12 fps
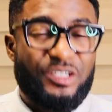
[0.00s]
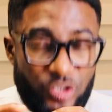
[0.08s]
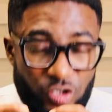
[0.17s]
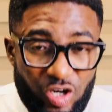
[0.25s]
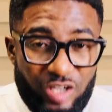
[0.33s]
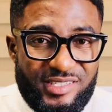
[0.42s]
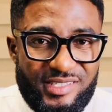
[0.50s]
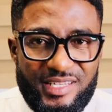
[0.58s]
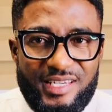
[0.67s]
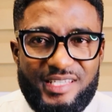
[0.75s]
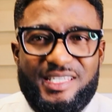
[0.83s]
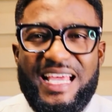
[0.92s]
God
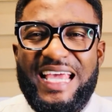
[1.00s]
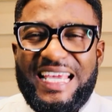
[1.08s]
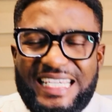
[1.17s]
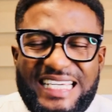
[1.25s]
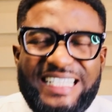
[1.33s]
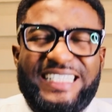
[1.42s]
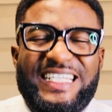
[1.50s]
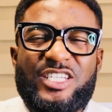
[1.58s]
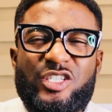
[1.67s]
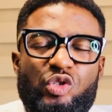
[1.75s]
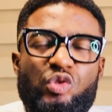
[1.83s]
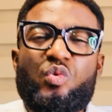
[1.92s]
says it is
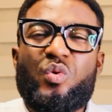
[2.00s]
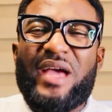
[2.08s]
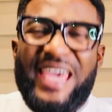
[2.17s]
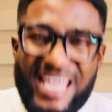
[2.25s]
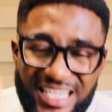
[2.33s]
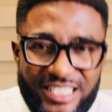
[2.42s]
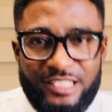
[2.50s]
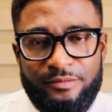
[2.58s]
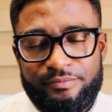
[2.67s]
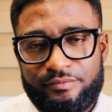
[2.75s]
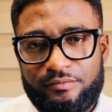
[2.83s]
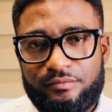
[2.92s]
too early
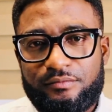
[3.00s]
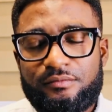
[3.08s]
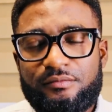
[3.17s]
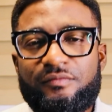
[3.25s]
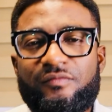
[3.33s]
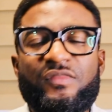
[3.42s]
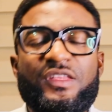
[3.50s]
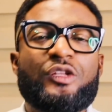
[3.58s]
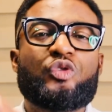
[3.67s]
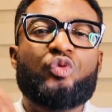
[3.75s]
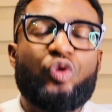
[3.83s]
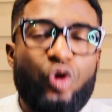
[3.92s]

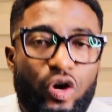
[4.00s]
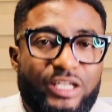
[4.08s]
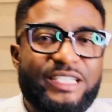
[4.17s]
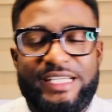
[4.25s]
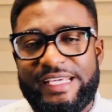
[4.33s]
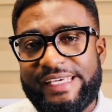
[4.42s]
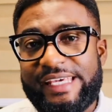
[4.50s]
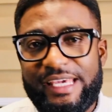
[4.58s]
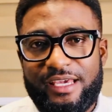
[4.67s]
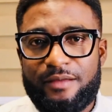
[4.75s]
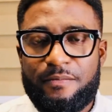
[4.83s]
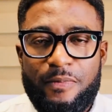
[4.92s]
to call it a
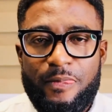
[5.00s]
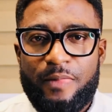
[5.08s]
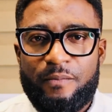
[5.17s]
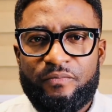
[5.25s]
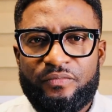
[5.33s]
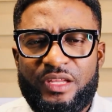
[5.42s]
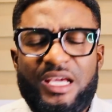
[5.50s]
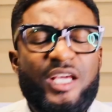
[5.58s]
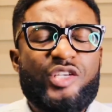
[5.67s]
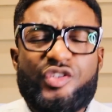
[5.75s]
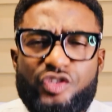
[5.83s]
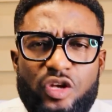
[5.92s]
year.
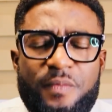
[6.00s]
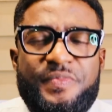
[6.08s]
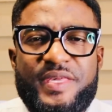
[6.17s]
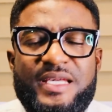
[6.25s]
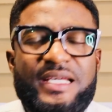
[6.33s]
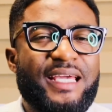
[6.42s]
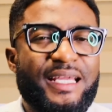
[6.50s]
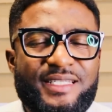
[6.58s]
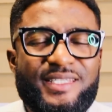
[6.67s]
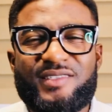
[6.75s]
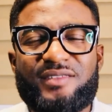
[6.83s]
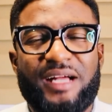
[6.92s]
Something can
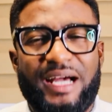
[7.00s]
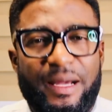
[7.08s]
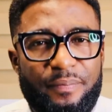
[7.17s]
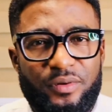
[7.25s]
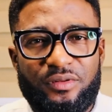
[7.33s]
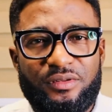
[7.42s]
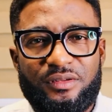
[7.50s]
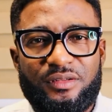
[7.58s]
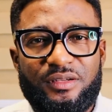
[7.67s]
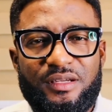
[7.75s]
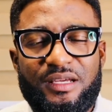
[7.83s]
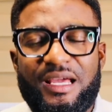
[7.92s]
still happen,
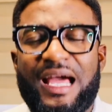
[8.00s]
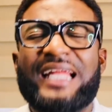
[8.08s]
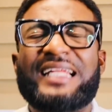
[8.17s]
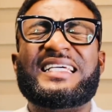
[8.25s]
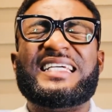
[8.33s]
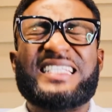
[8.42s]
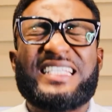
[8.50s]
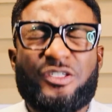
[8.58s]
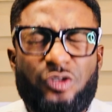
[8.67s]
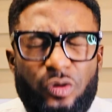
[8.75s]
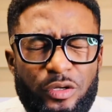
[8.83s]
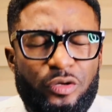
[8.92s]
and it is
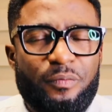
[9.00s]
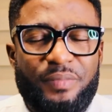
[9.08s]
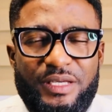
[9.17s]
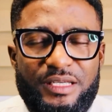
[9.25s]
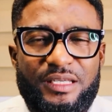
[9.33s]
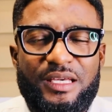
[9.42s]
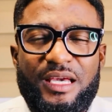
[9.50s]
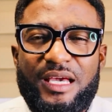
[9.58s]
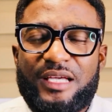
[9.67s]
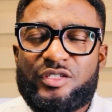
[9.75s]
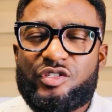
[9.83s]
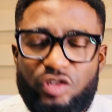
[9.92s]
going to be
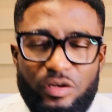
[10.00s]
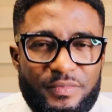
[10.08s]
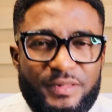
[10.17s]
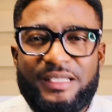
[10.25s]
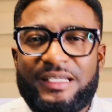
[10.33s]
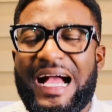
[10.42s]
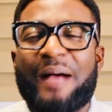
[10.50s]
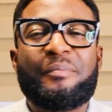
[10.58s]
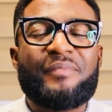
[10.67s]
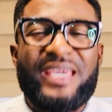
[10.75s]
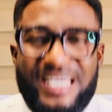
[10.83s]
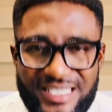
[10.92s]
something
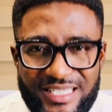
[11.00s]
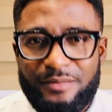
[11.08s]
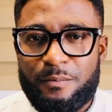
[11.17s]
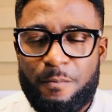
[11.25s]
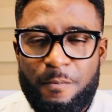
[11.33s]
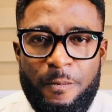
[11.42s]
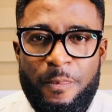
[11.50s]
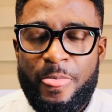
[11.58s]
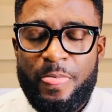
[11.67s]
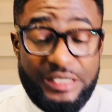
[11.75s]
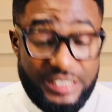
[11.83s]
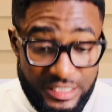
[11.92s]
amazing.
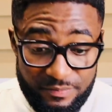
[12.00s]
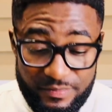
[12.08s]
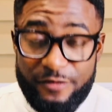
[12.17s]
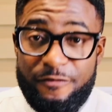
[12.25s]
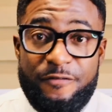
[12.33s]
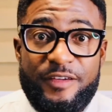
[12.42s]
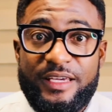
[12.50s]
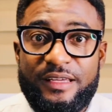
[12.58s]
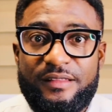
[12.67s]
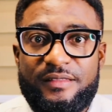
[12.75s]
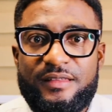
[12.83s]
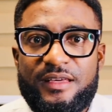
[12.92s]
Keep the
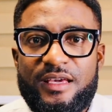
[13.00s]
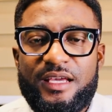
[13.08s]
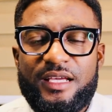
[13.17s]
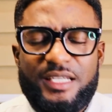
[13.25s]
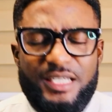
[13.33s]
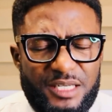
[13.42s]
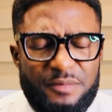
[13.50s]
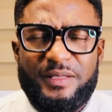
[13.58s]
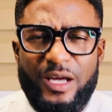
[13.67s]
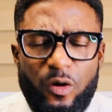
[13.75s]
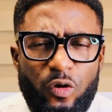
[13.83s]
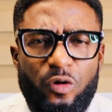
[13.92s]
faith. Keep
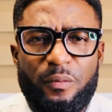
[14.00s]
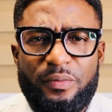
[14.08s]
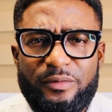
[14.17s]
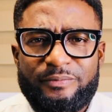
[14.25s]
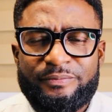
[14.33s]
the hope.